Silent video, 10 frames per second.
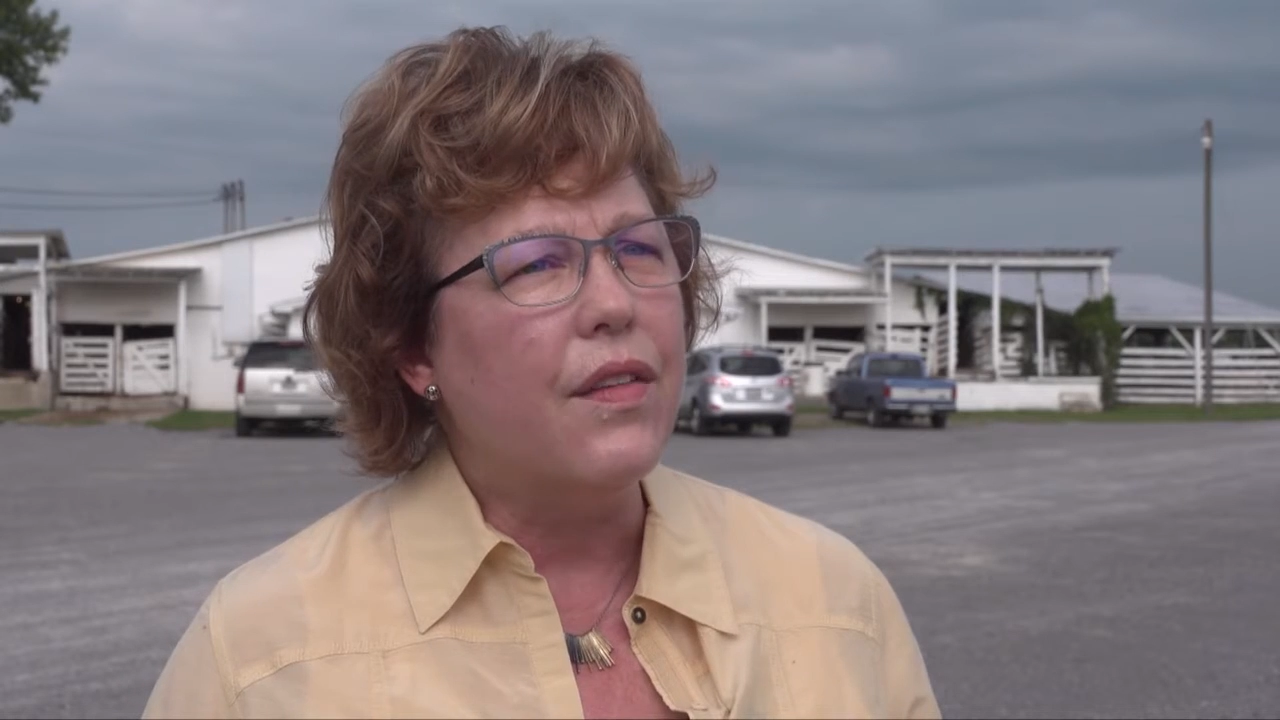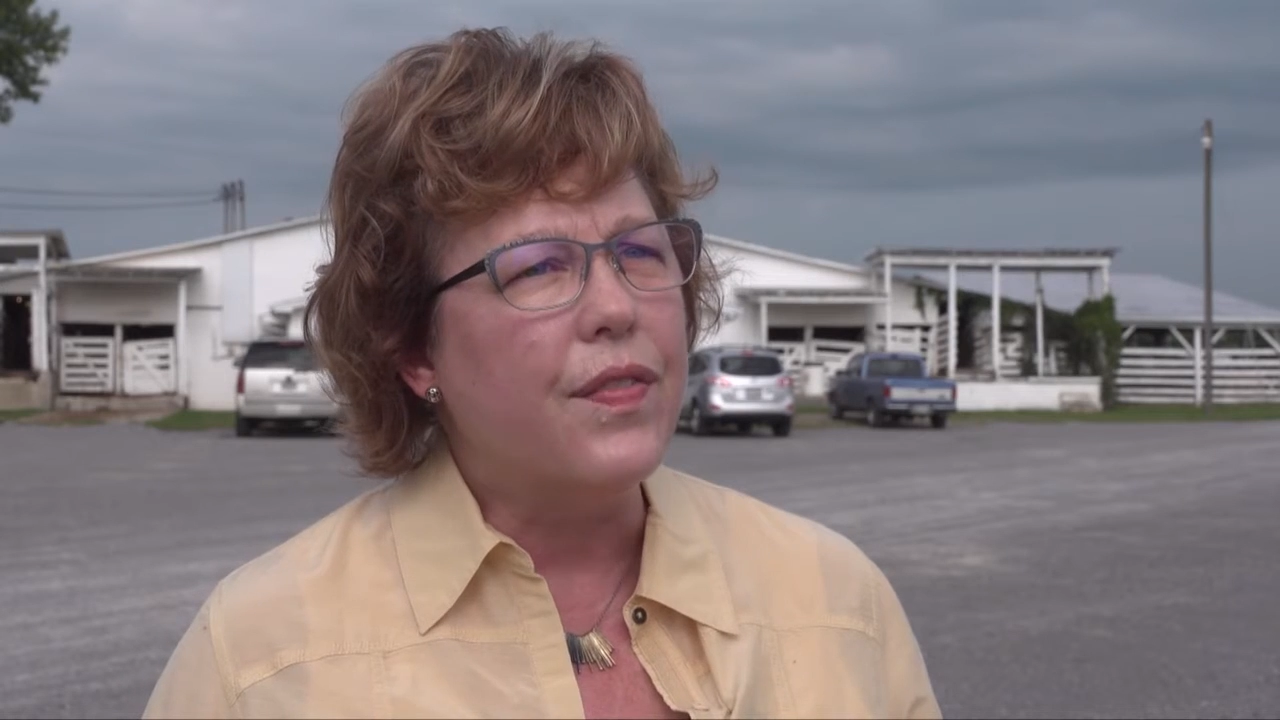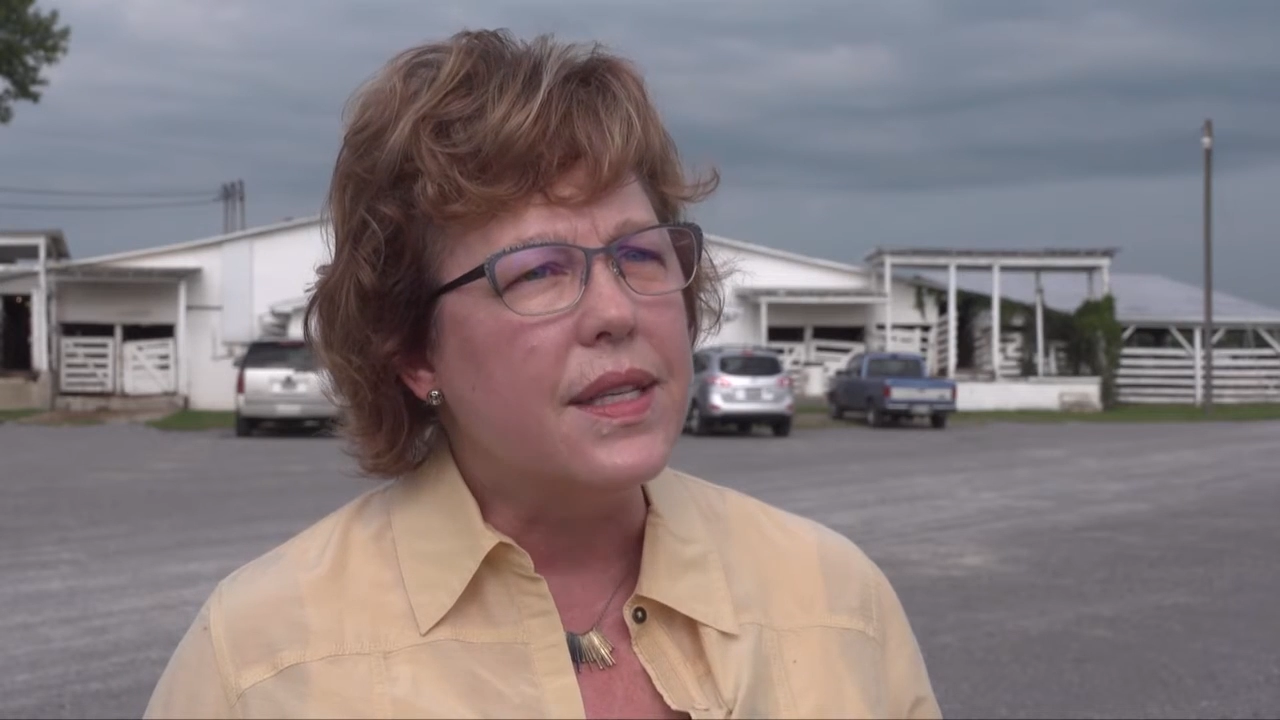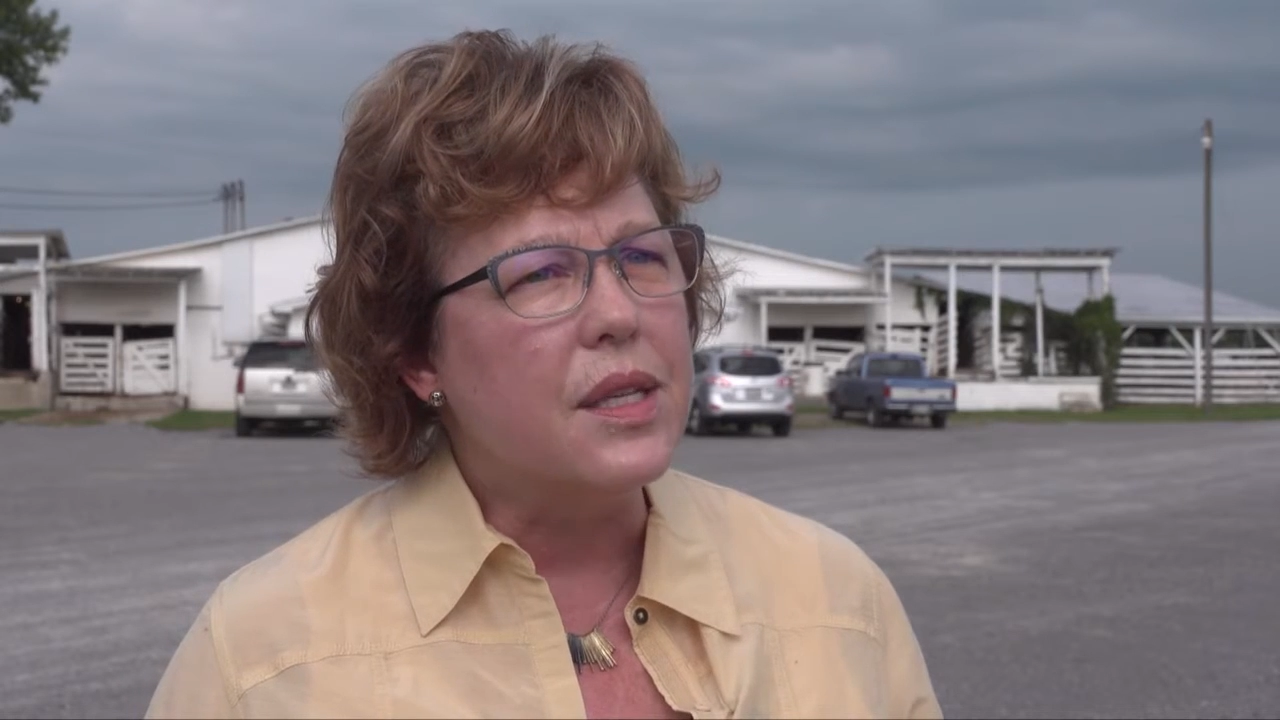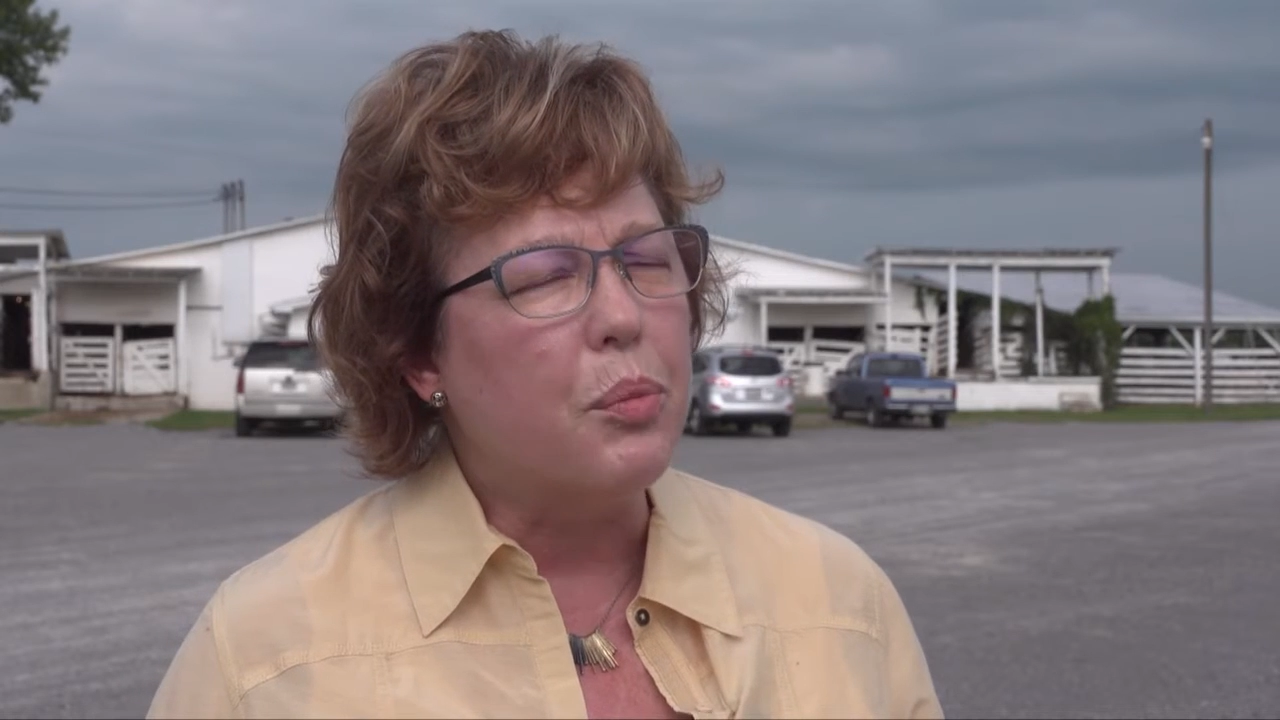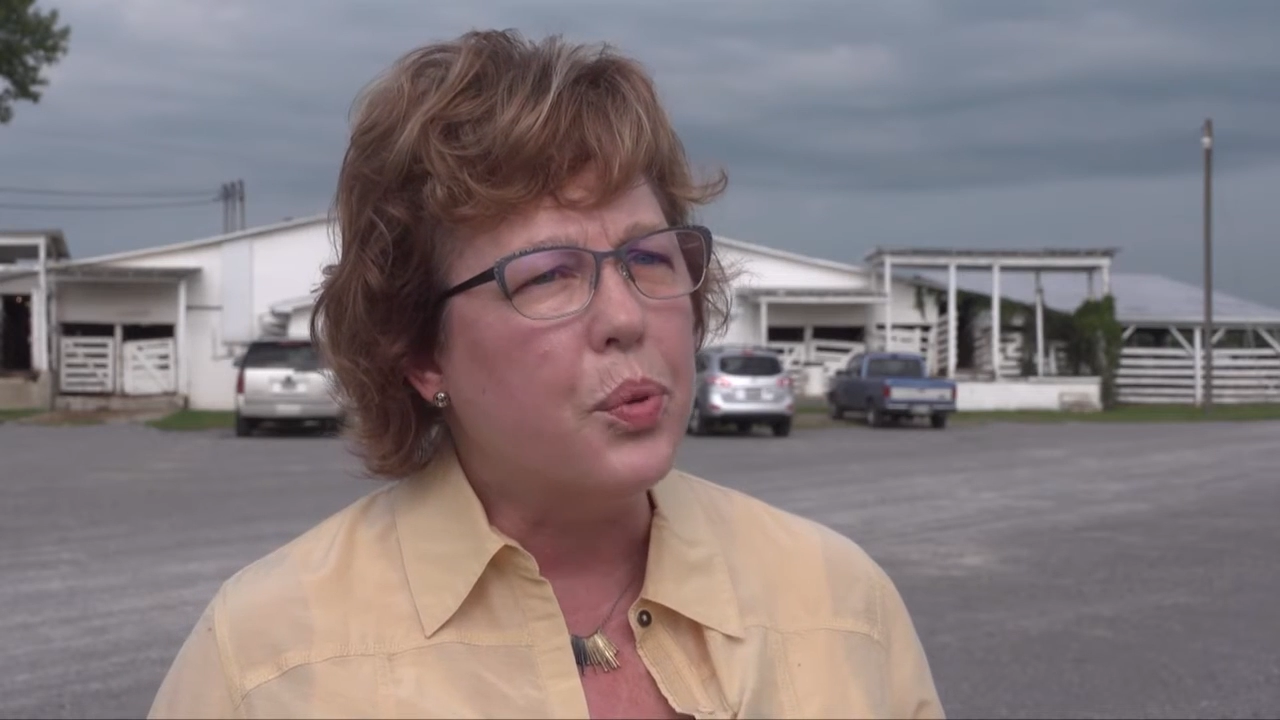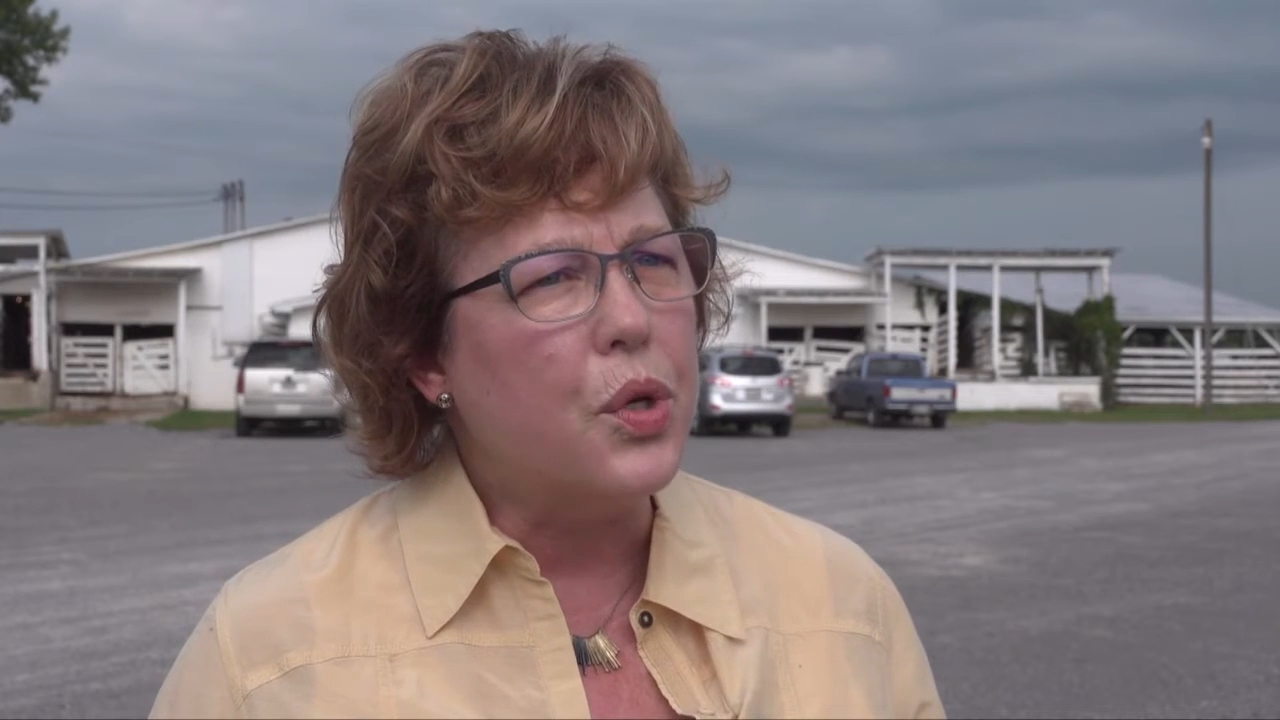if as a